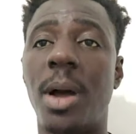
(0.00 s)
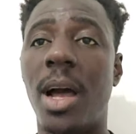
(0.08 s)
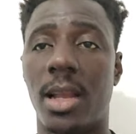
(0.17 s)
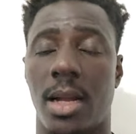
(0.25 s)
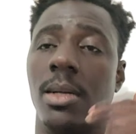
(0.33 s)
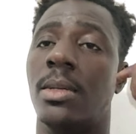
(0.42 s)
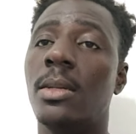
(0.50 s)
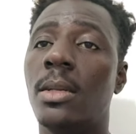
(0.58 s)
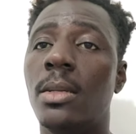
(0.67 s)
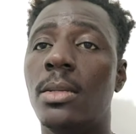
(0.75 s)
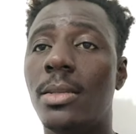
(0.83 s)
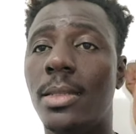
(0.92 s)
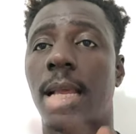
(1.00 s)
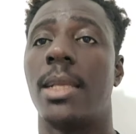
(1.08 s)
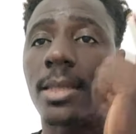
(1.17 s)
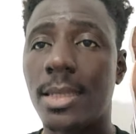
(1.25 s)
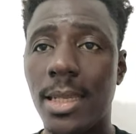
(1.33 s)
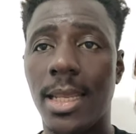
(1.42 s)
matter.
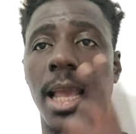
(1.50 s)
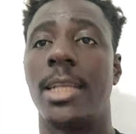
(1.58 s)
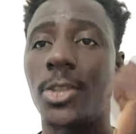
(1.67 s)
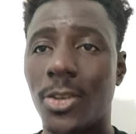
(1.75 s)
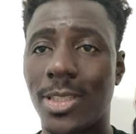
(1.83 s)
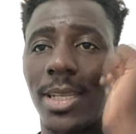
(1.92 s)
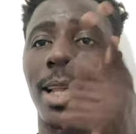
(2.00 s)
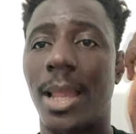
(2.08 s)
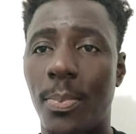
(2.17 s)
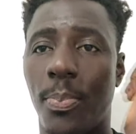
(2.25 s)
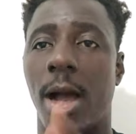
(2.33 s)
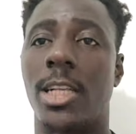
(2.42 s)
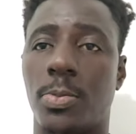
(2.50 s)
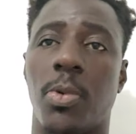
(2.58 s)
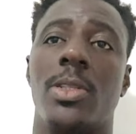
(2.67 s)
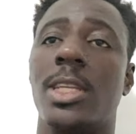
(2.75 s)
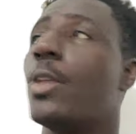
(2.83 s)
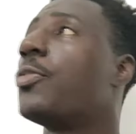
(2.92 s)
Just get your second
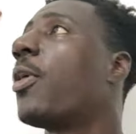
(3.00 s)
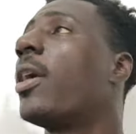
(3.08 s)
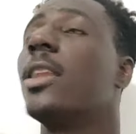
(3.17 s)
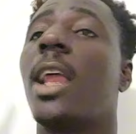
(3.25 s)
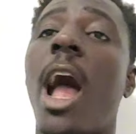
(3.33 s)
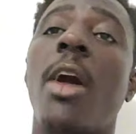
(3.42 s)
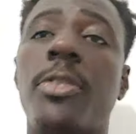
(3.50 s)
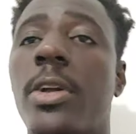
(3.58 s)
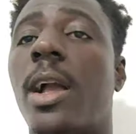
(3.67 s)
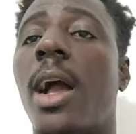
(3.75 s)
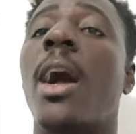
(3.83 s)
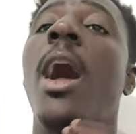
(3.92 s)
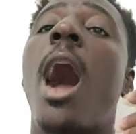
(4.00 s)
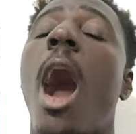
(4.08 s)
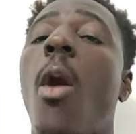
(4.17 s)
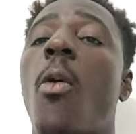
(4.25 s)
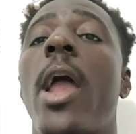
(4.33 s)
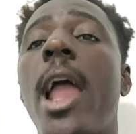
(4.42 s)
passport. If you are in Africa,
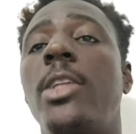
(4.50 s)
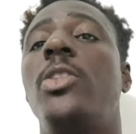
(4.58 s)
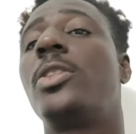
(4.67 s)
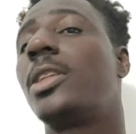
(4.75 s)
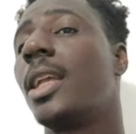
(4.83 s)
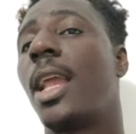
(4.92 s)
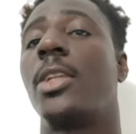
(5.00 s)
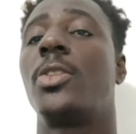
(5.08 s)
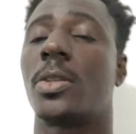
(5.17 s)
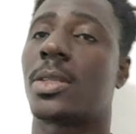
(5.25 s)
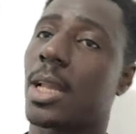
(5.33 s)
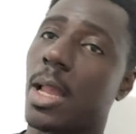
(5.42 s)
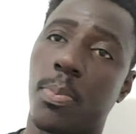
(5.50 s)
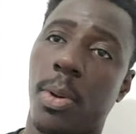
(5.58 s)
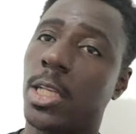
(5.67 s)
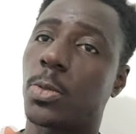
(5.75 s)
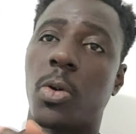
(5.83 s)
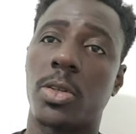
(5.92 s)
I'll urge you to get your second
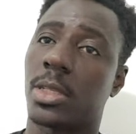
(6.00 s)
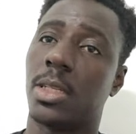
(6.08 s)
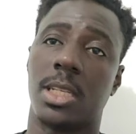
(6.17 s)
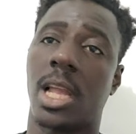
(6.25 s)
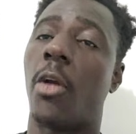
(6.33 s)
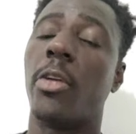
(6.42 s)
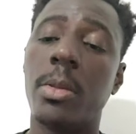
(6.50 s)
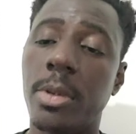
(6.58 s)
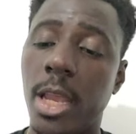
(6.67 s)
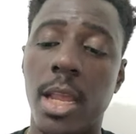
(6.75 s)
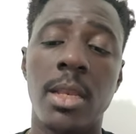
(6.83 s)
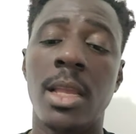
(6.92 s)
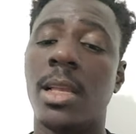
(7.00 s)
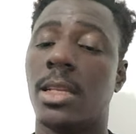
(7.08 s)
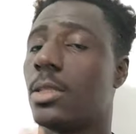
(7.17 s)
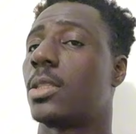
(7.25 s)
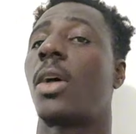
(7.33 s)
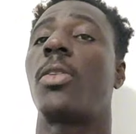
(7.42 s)
passport in Caribbean,
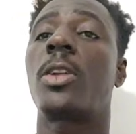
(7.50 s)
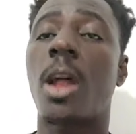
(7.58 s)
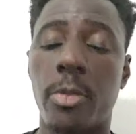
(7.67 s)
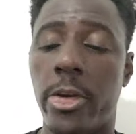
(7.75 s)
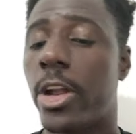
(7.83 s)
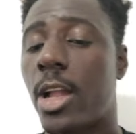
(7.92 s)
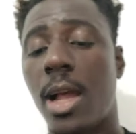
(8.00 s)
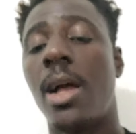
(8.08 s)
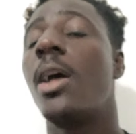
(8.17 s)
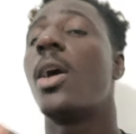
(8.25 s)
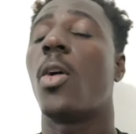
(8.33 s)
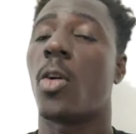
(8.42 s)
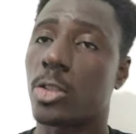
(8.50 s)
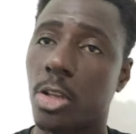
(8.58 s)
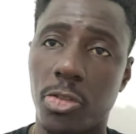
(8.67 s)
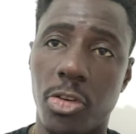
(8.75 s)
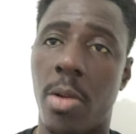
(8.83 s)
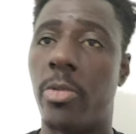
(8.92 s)
in Southern America, or
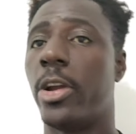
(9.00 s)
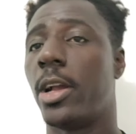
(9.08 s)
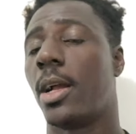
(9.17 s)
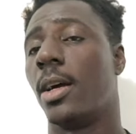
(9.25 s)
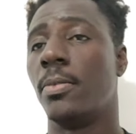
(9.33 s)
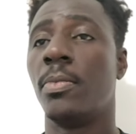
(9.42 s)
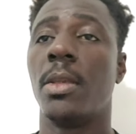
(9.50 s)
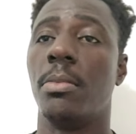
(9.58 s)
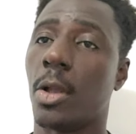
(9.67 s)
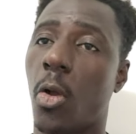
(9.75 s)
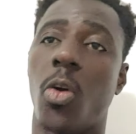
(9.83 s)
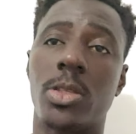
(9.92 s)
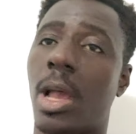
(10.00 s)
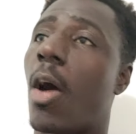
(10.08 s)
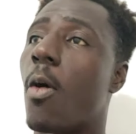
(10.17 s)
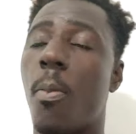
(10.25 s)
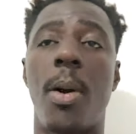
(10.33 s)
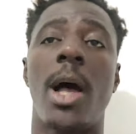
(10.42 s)
Central America. Because
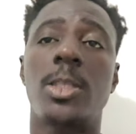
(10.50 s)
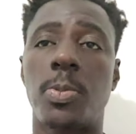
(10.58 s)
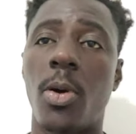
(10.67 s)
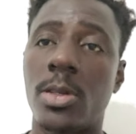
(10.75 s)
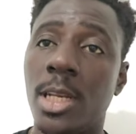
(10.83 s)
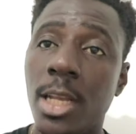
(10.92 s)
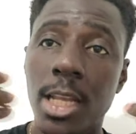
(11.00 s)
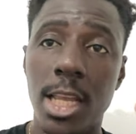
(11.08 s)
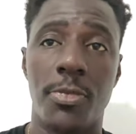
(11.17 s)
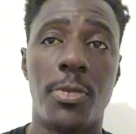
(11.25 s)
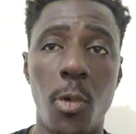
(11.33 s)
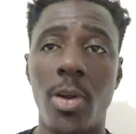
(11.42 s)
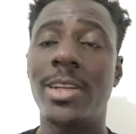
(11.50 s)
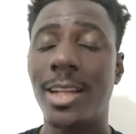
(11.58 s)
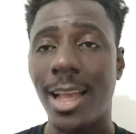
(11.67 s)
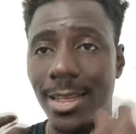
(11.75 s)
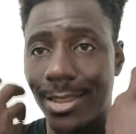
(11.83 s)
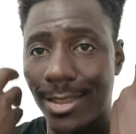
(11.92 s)
our passport, if you want to
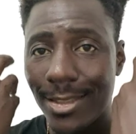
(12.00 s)
get